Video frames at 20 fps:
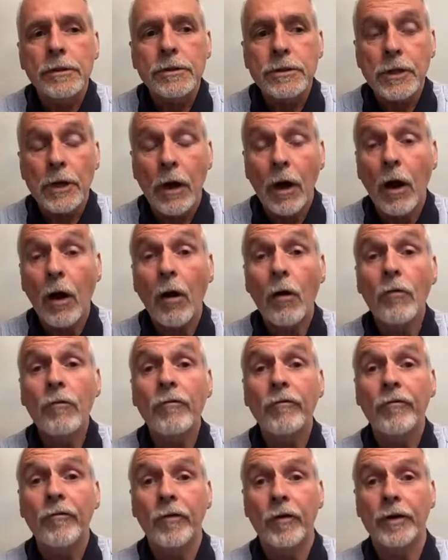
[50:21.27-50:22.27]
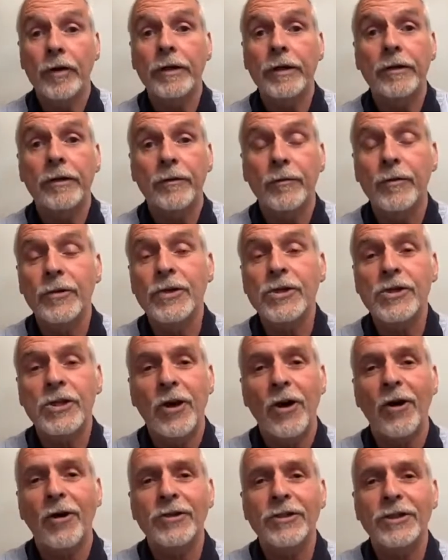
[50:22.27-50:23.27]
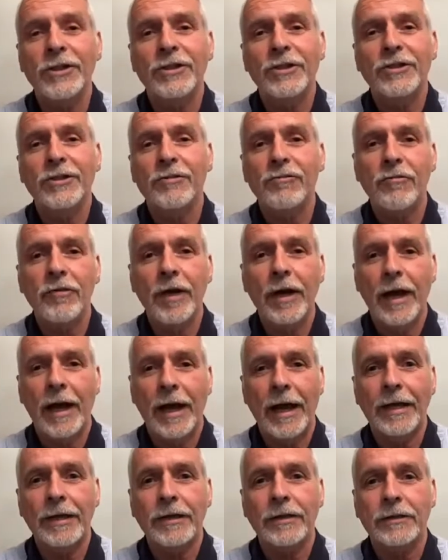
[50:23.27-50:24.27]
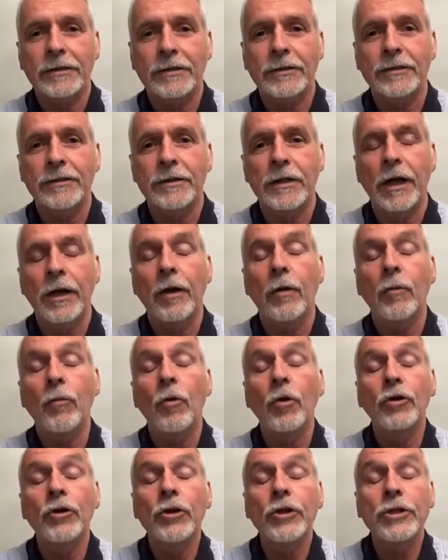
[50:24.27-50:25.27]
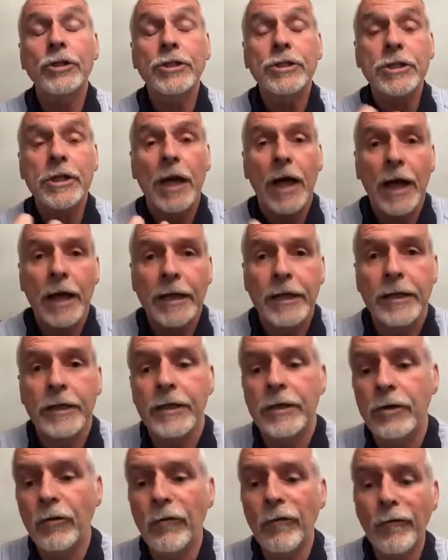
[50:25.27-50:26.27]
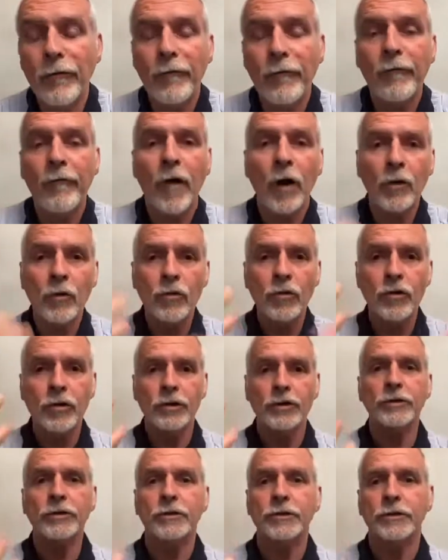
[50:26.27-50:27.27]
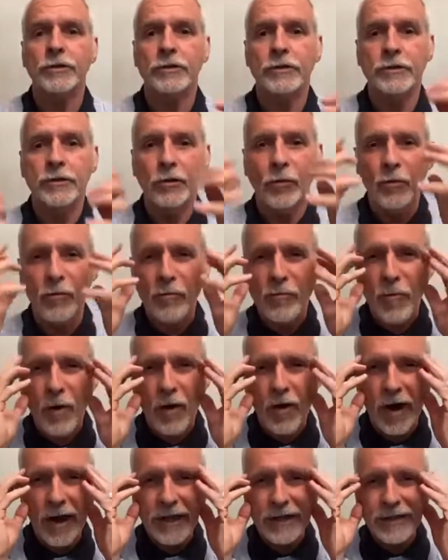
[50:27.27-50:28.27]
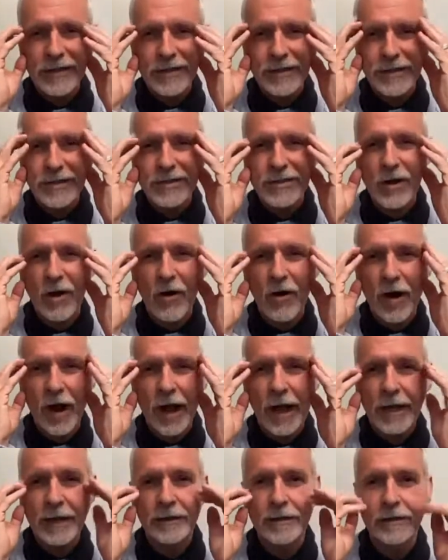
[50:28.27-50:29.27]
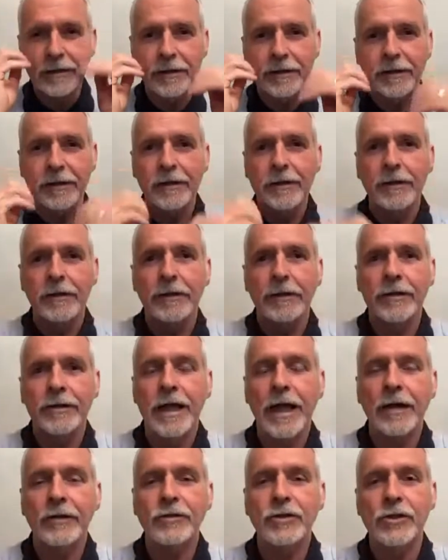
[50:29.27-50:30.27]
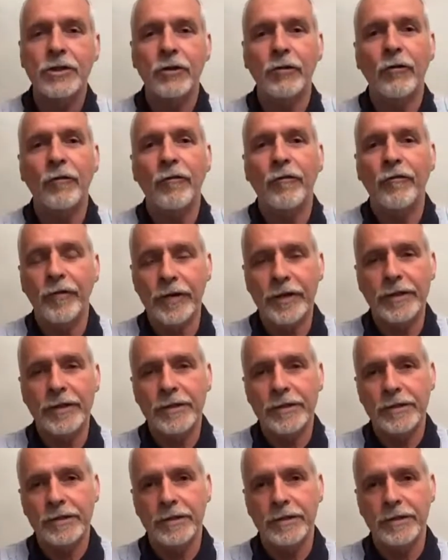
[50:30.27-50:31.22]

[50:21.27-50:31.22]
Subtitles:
So hopefully we're starting to relax. And I want you to take your focus, your mind's eye, down to your feet.